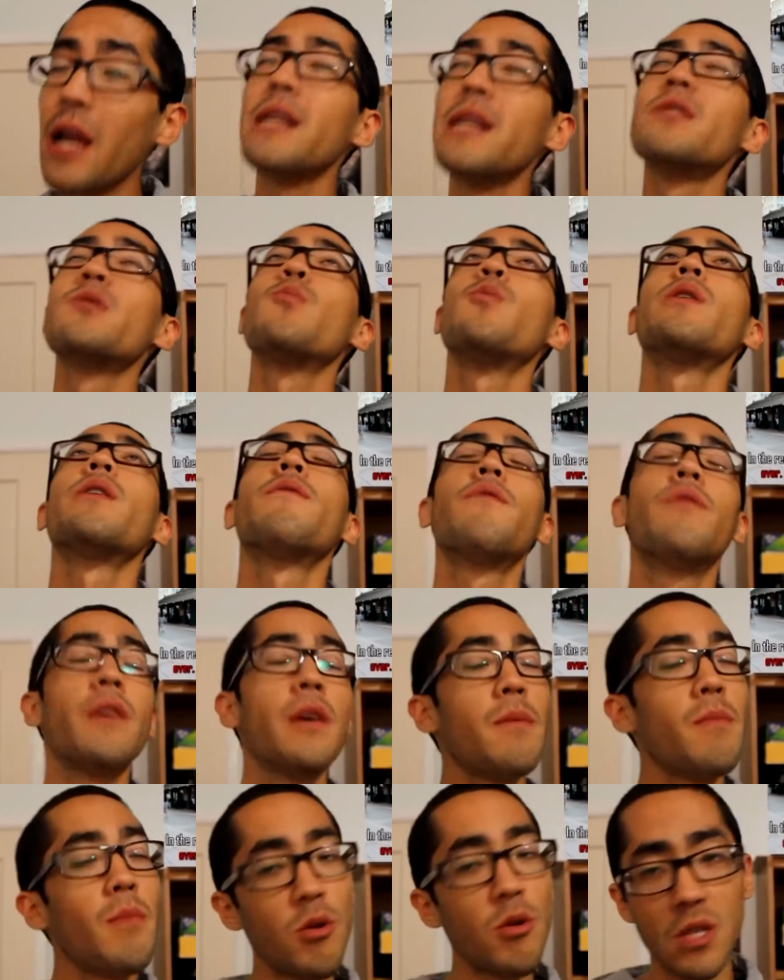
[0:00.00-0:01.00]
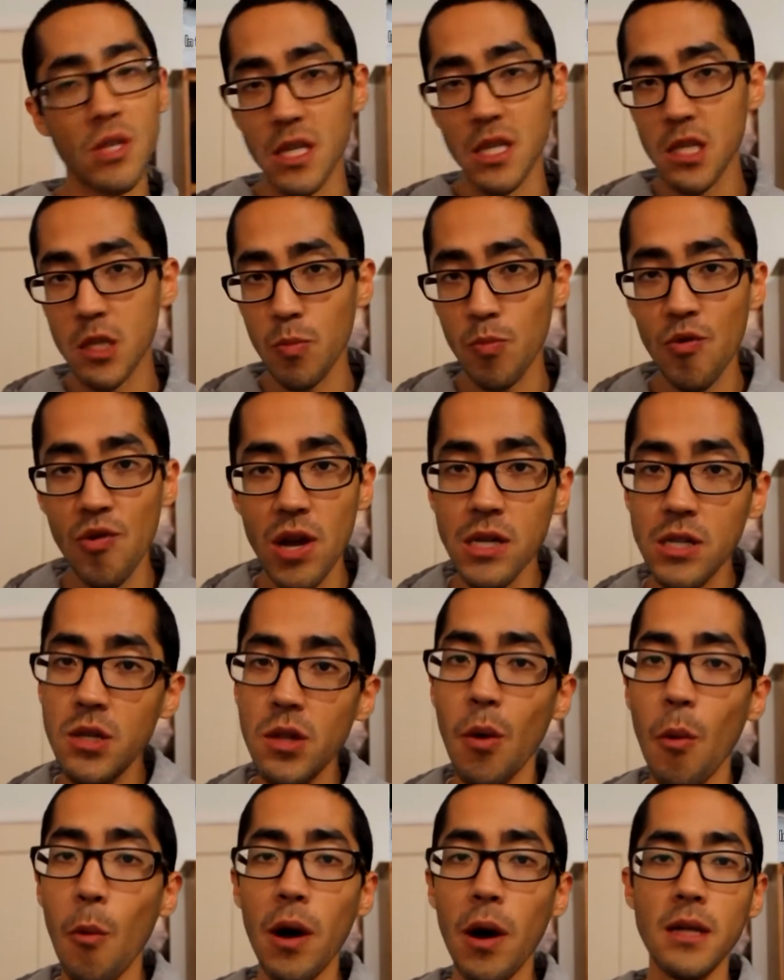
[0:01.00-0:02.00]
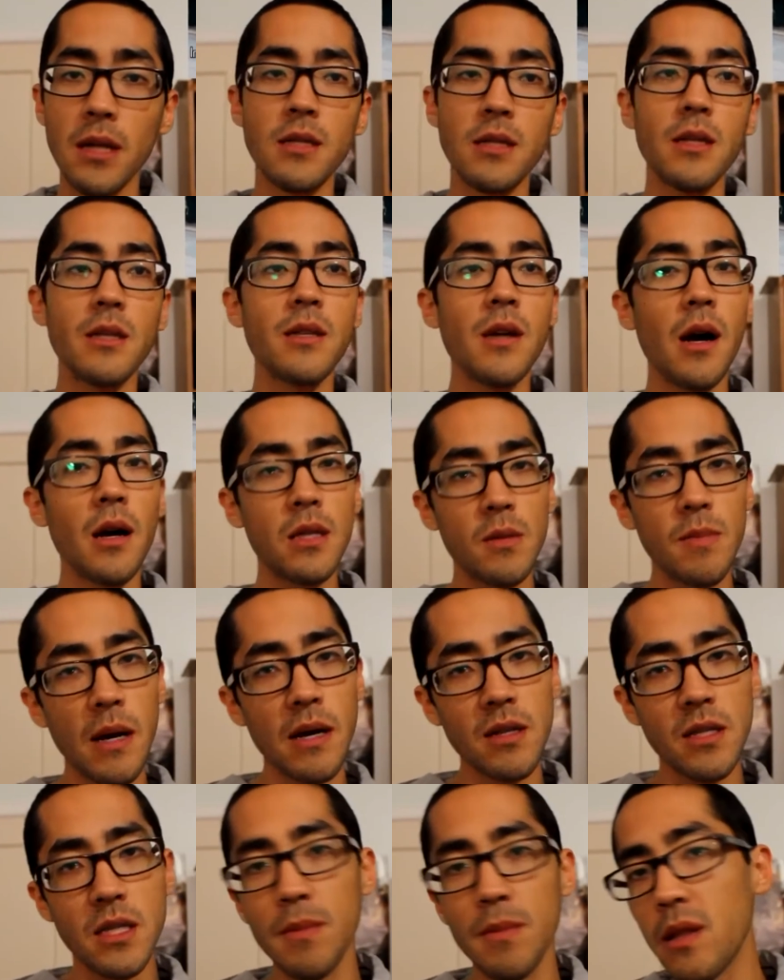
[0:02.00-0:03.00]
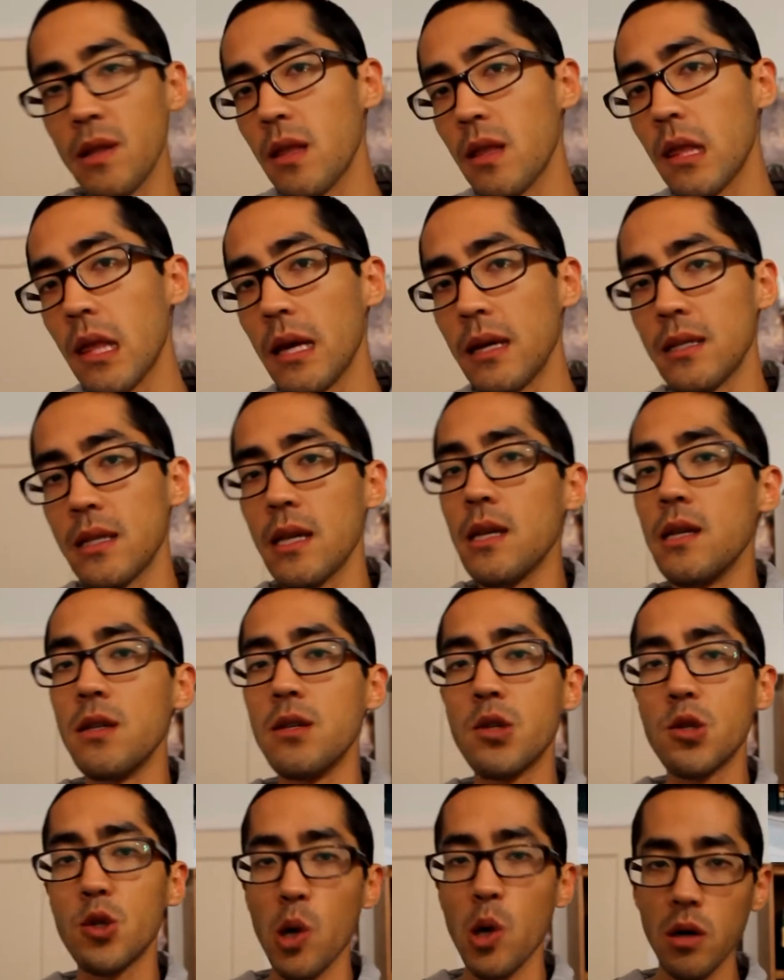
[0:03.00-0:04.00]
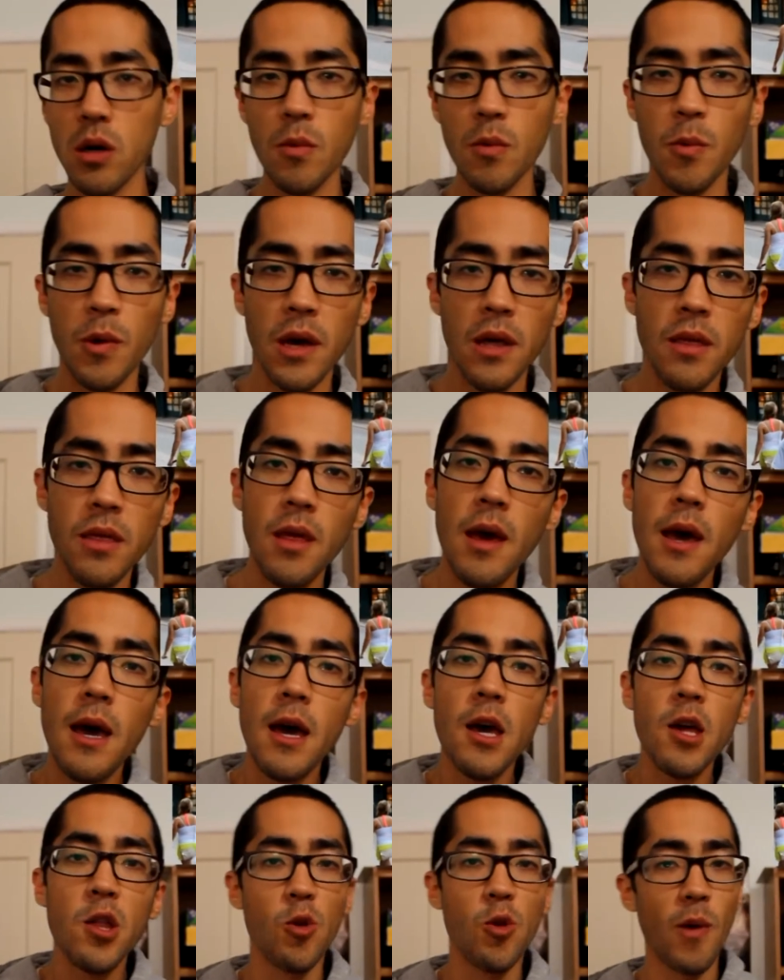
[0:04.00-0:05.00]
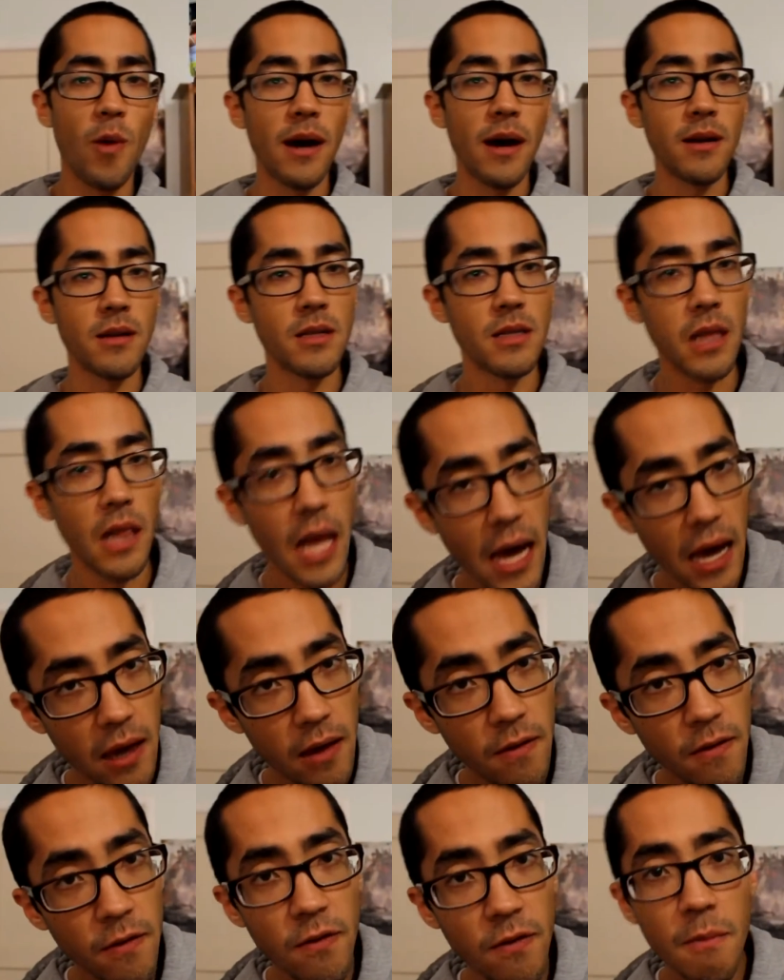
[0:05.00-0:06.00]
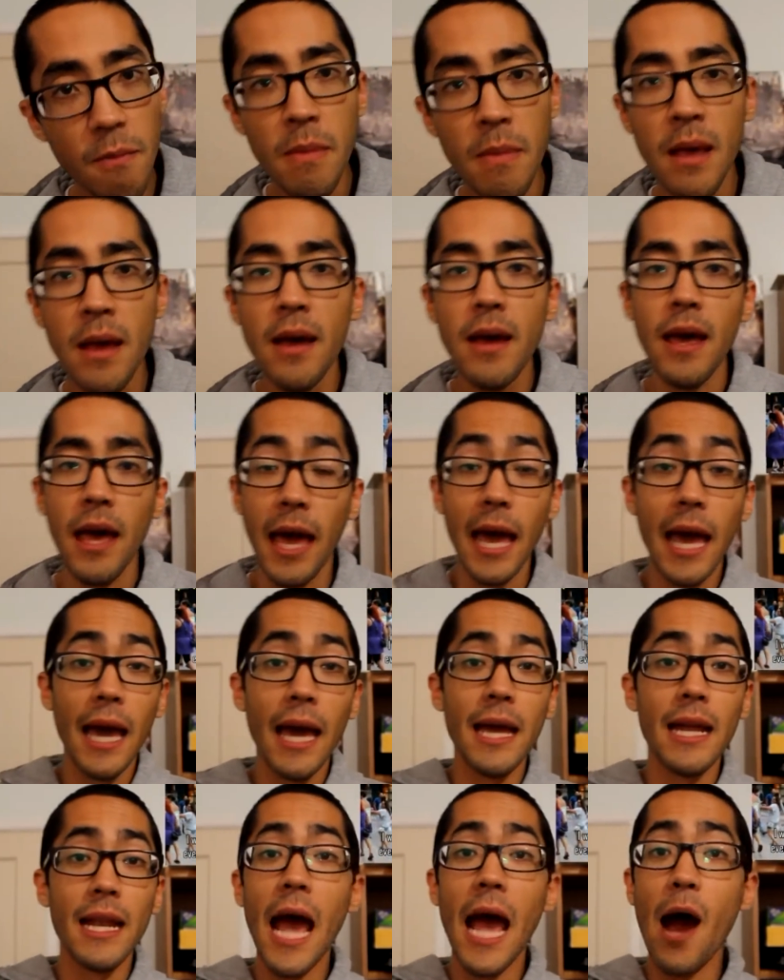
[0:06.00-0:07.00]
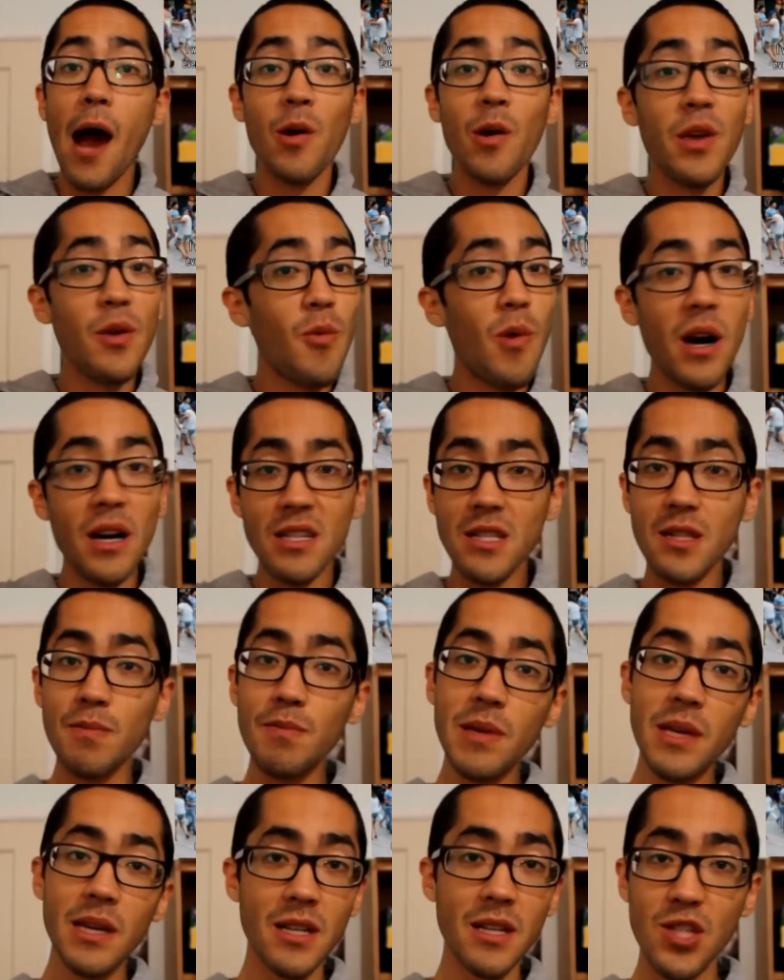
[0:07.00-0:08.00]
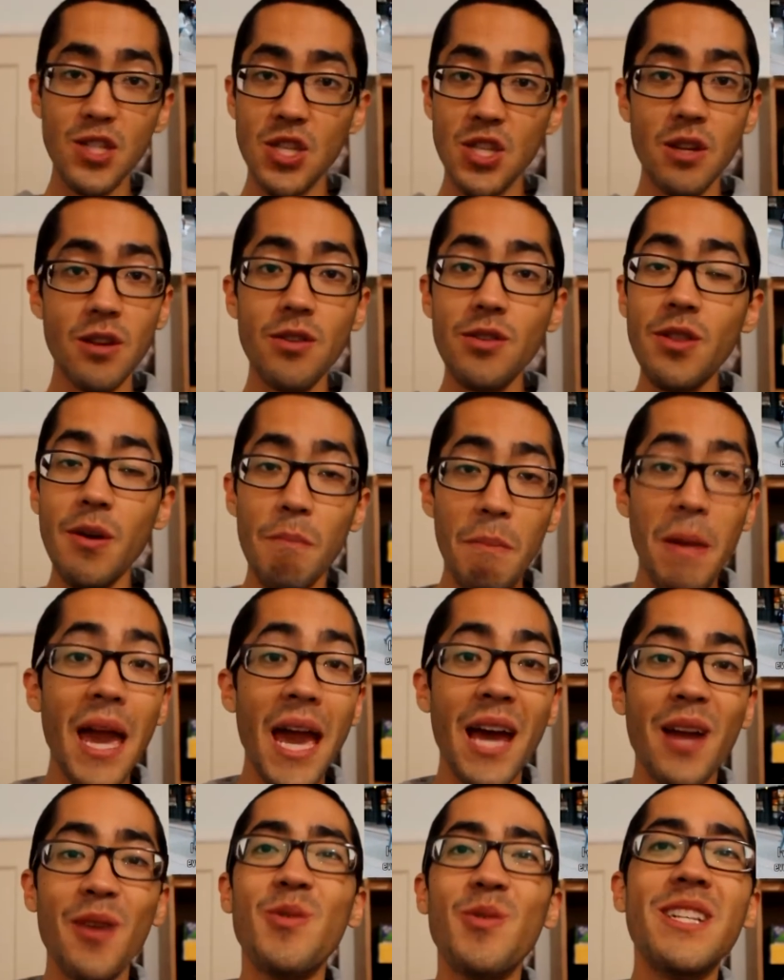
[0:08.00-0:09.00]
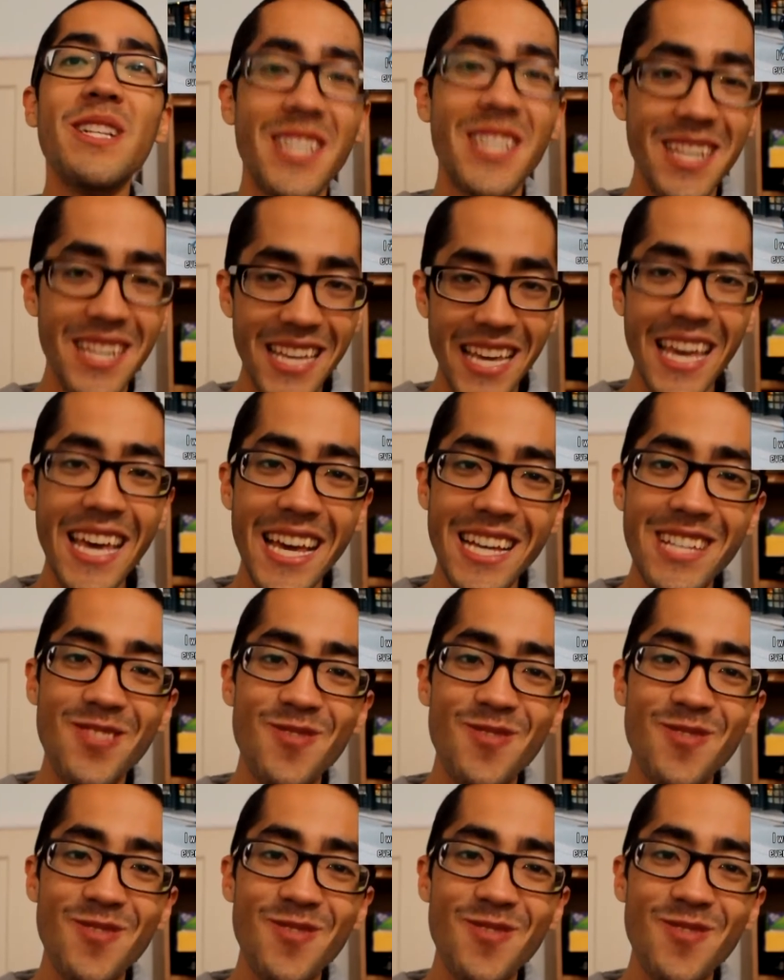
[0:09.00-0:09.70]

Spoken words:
It's one of the most inspirational ones. He talks about some of the things that he struggled with throughout his life and how he wants to be considered the man, which he is.